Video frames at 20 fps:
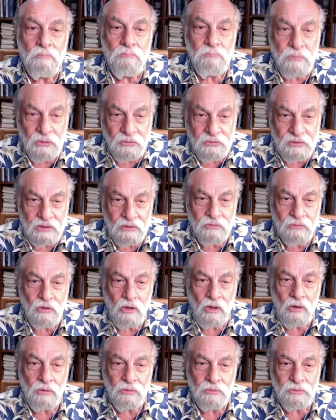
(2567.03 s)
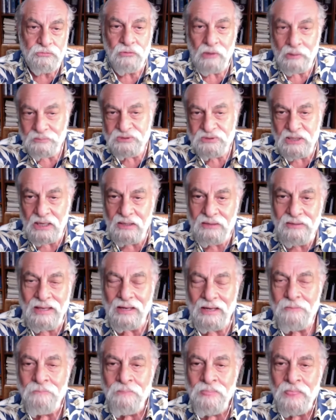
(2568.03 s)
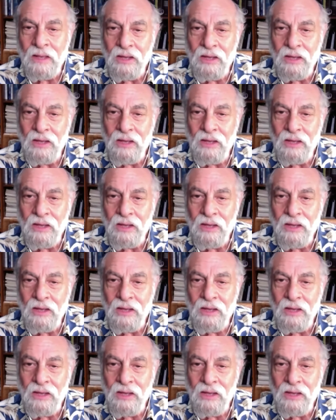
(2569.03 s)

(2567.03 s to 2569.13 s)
million. So I'm saying that